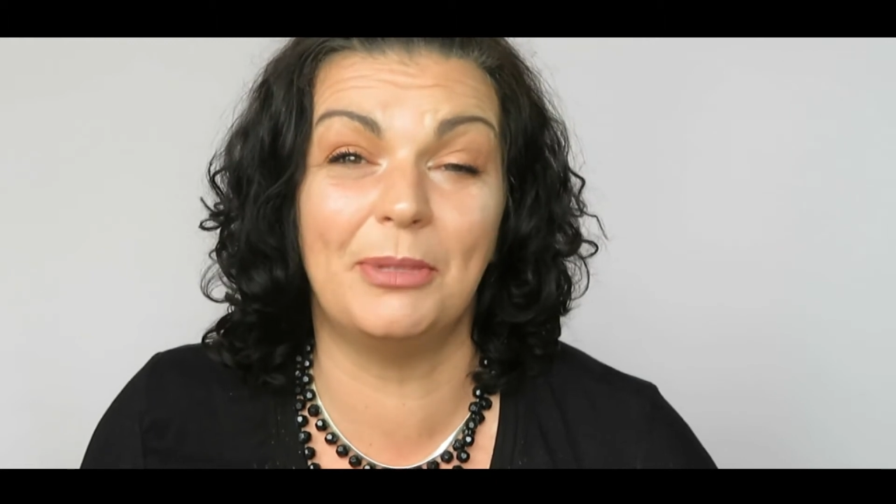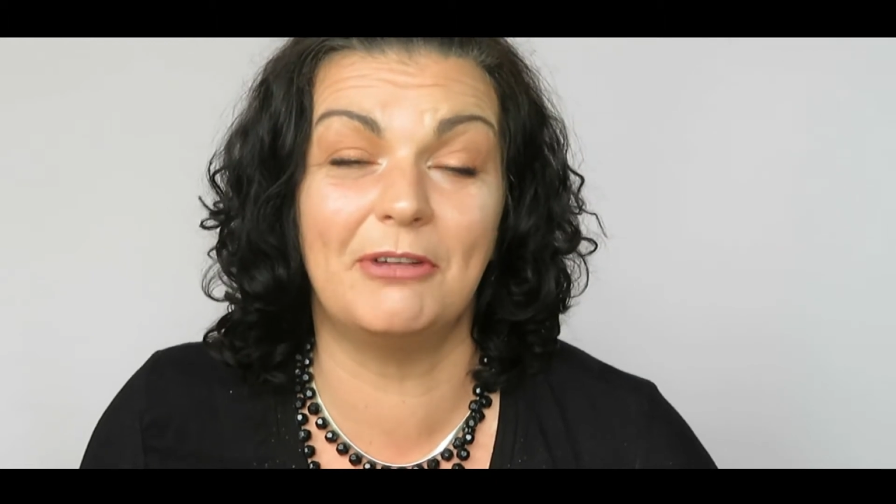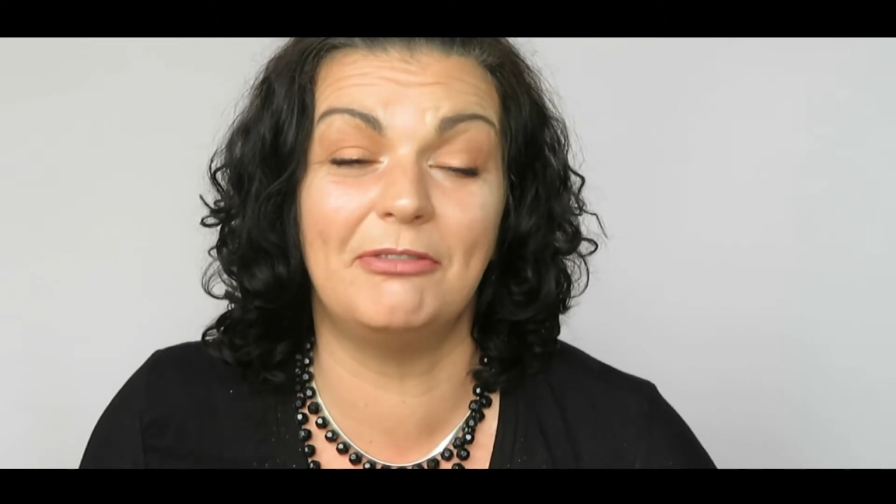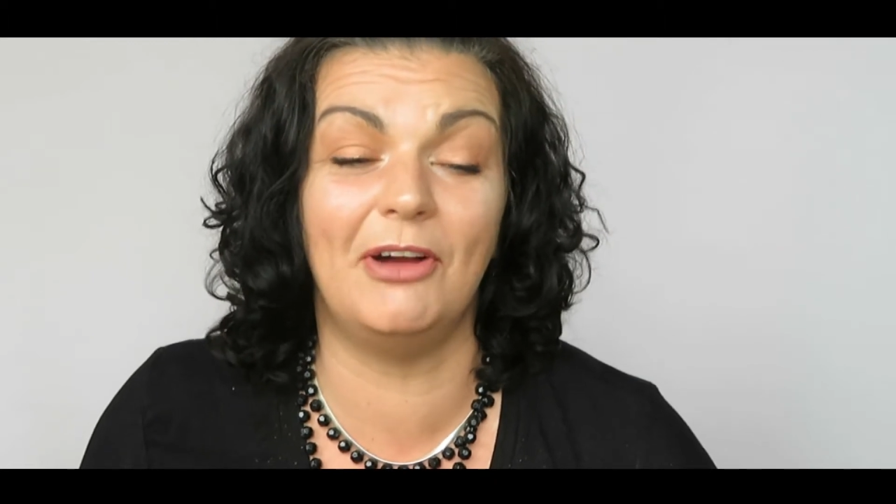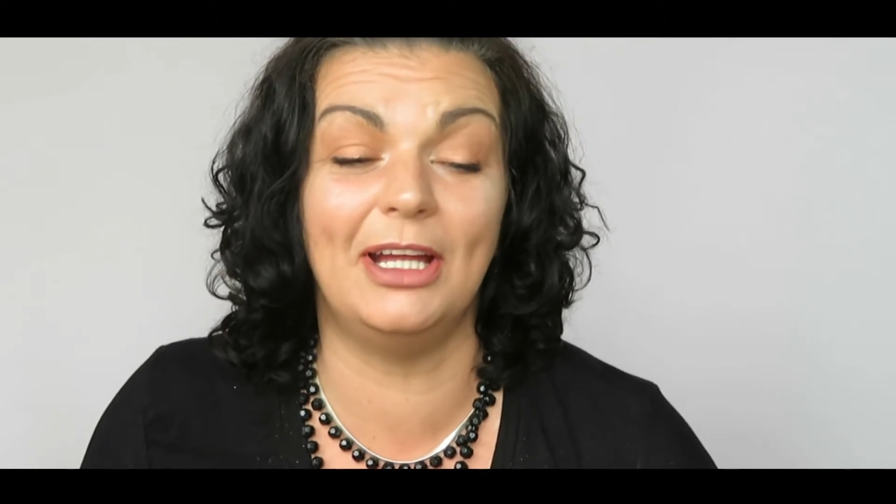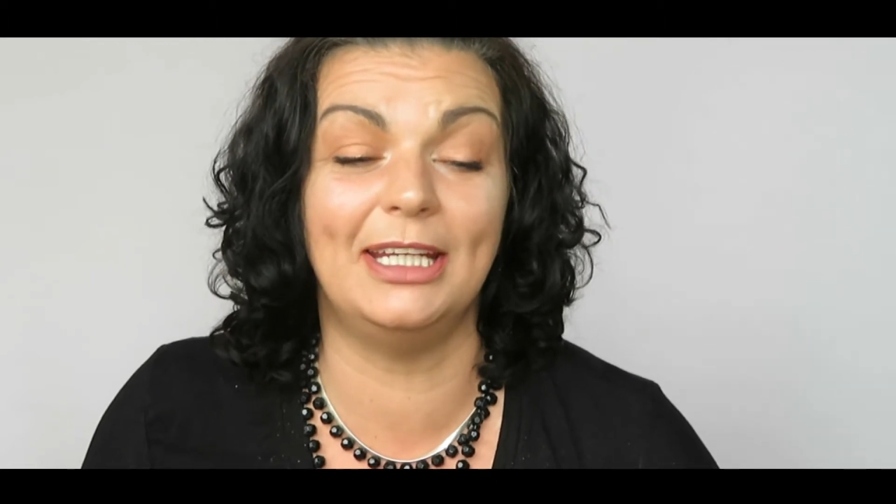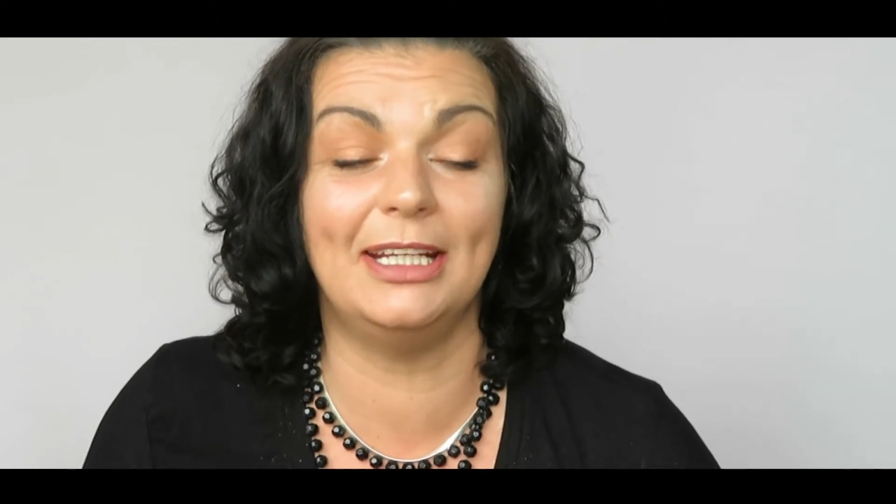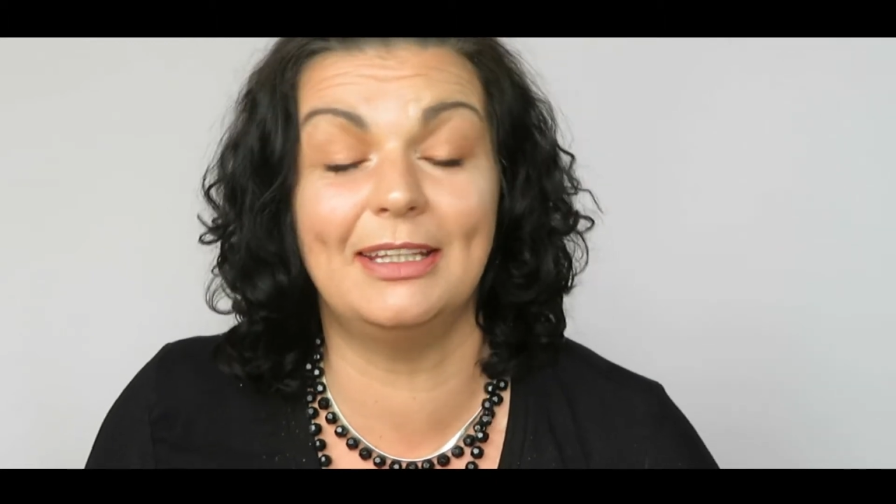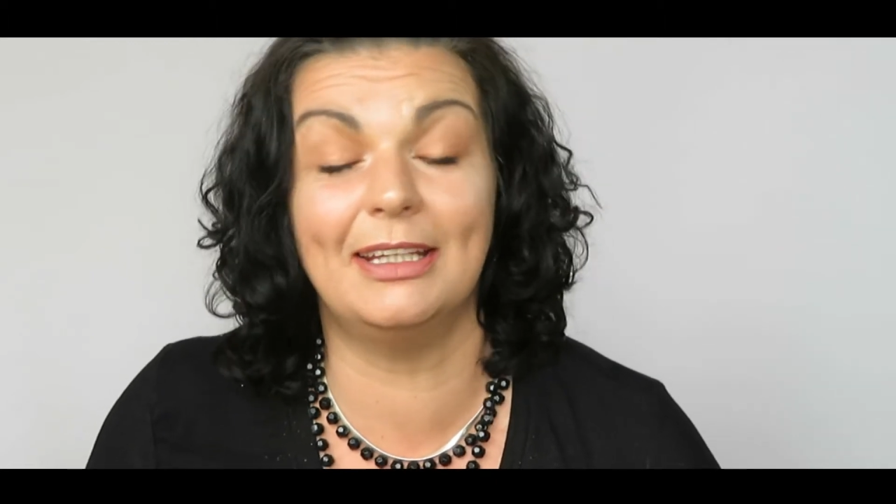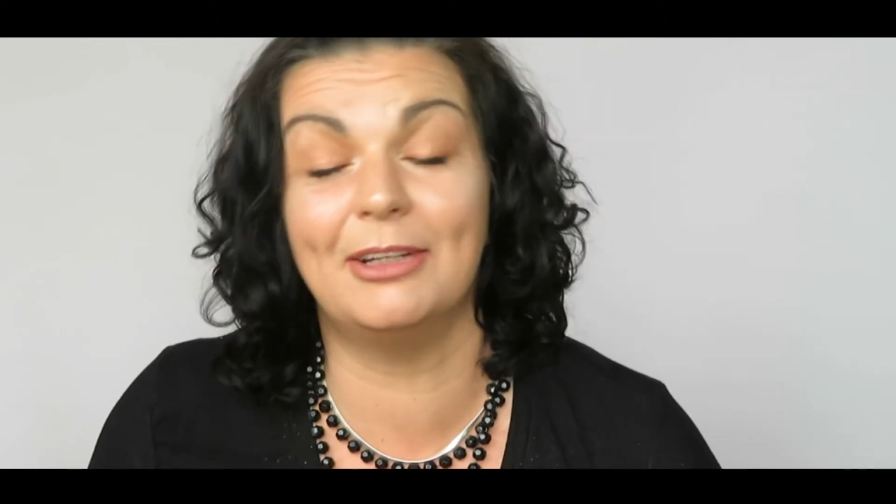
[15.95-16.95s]
but are
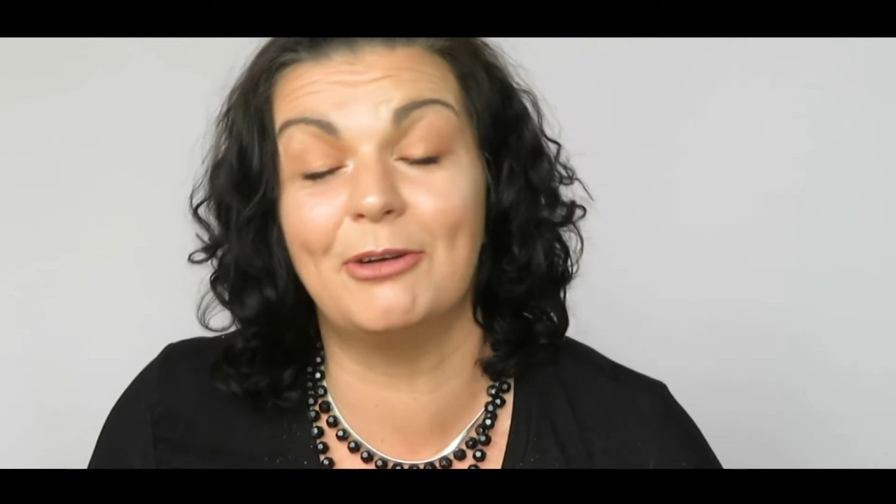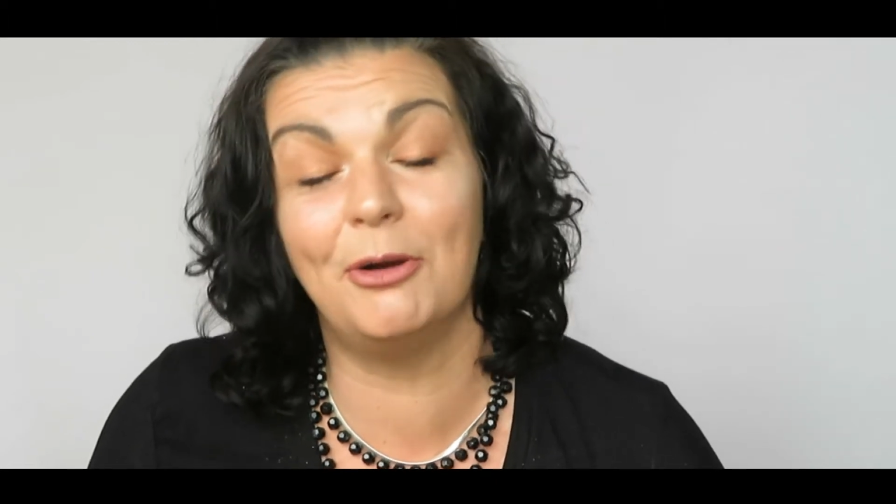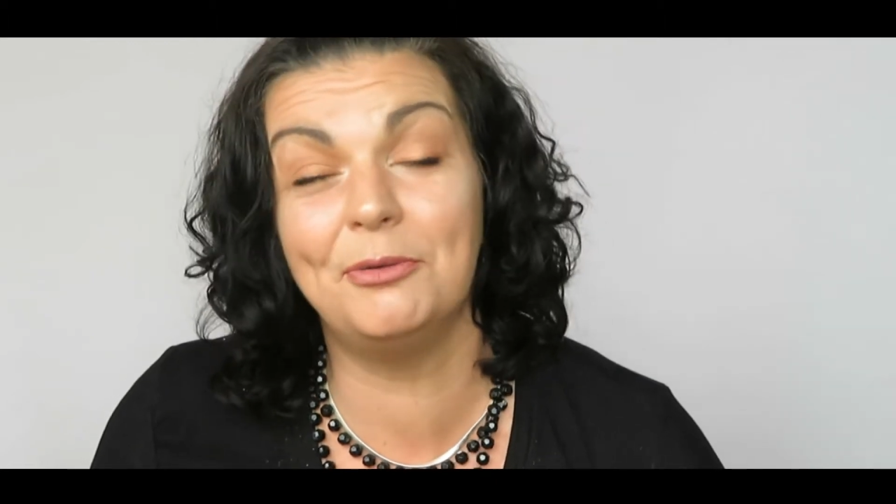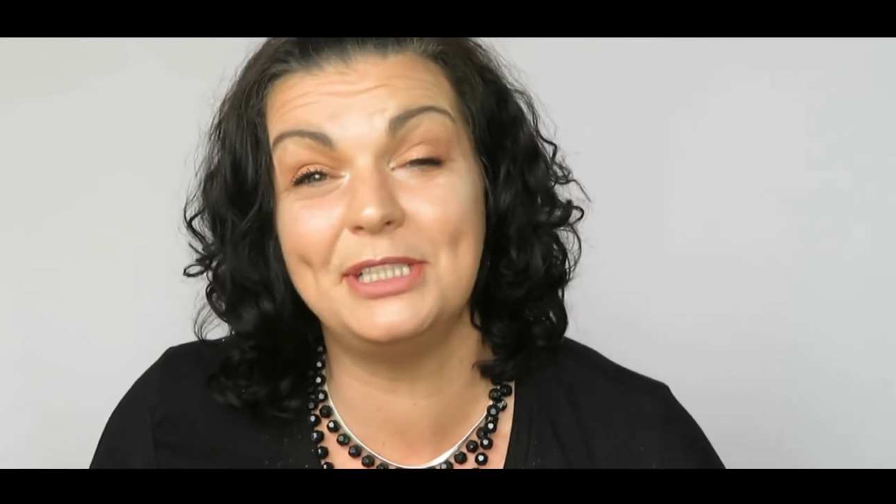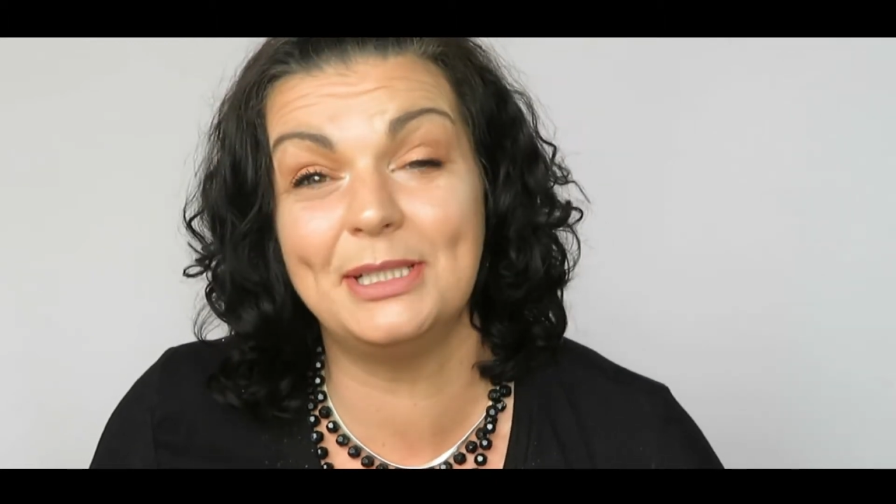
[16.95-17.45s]
finding that their old